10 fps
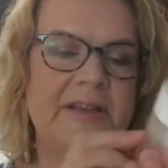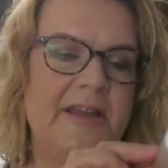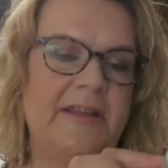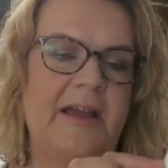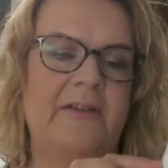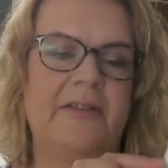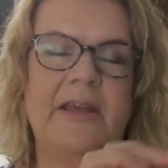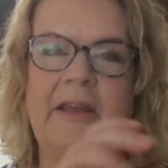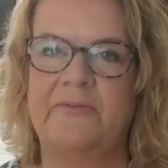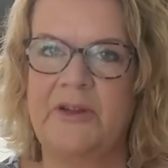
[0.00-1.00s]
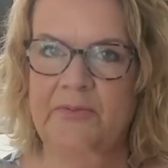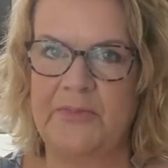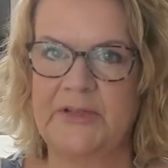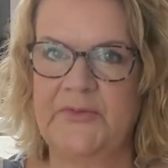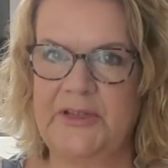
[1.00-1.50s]
see there they have
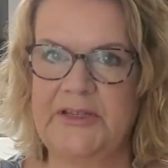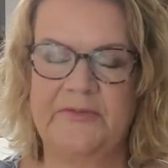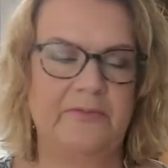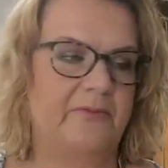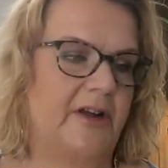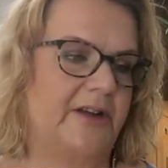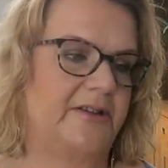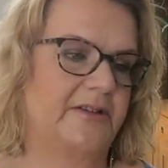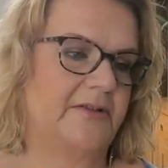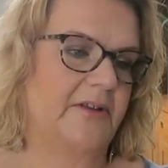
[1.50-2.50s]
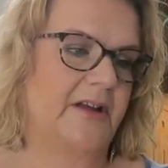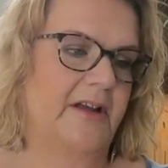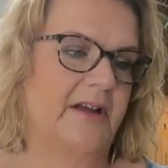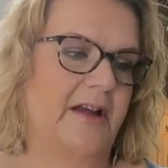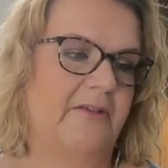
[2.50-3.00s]
numbers for the different ranges of
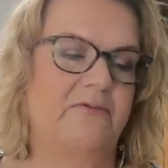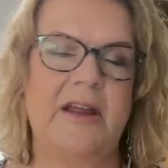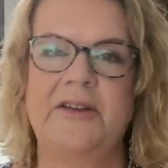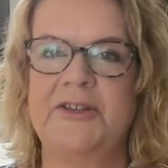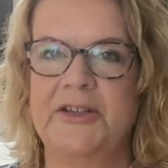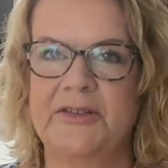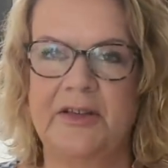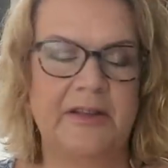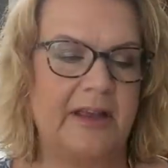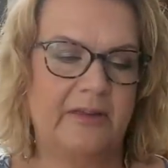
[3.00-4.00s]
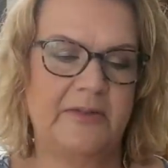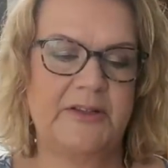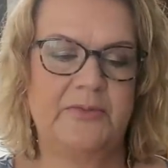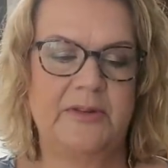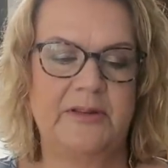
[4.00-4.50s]
ranges and
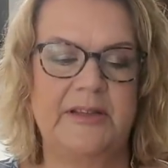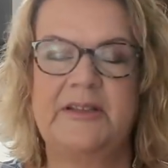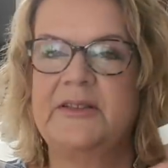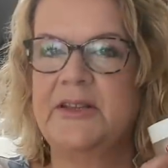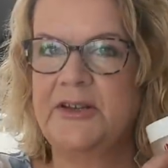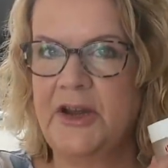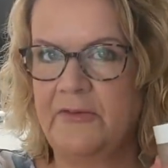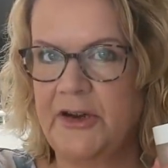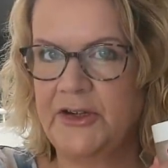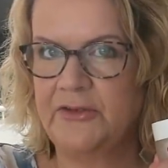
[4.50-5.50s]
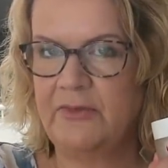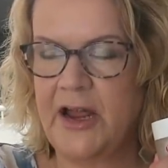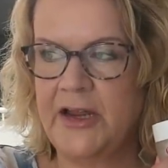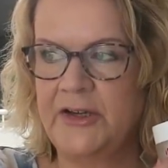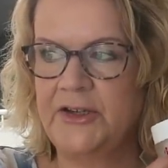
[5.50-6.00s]
this this is the Nourished
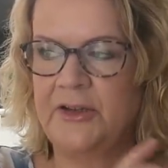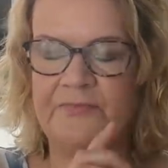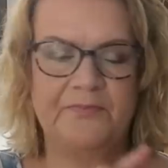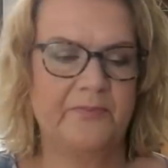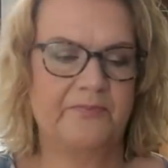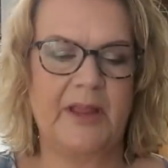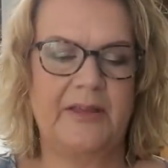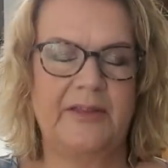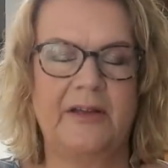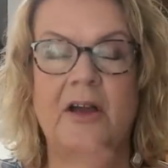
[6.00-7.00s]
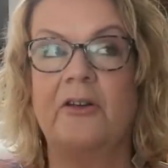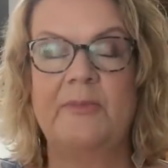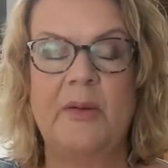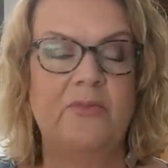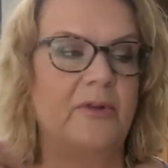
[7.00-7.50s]
range. I can't
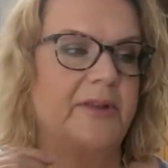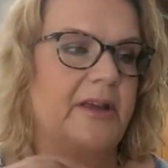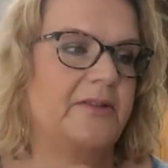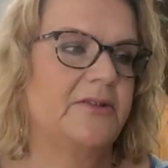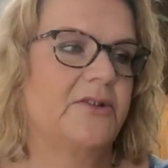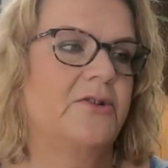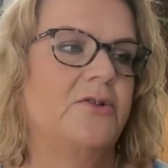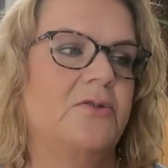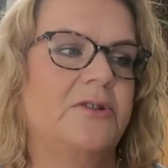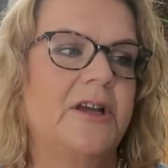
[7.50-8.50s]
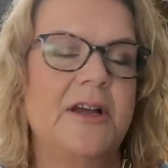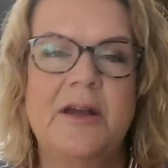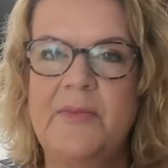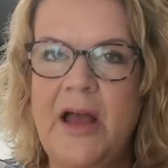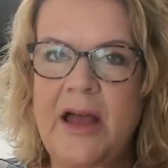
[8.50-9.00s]
remember what the others are called.
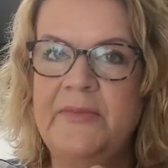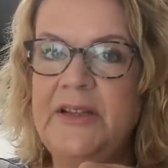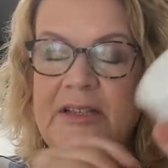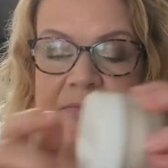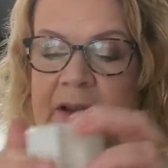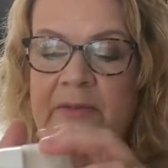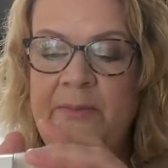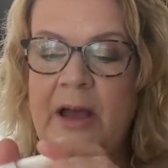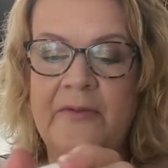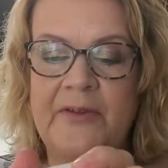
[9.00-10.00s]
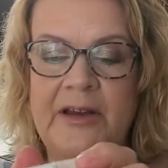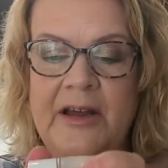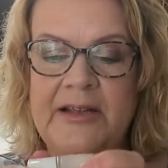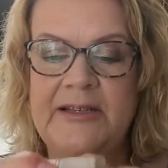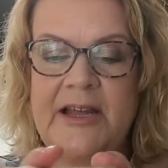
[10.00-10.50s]
But um, this has been a perfectly
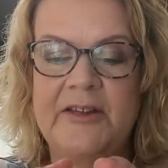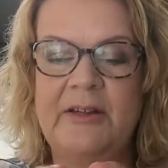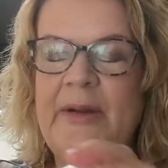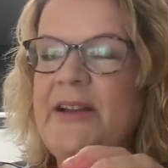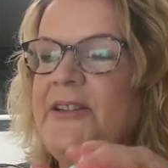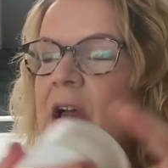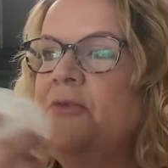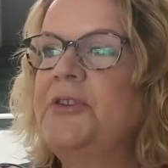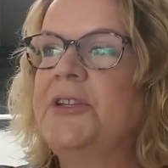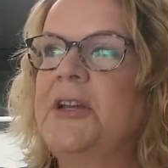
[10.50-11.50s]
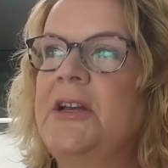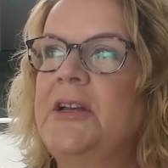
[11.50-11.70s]
nice day cream. I don't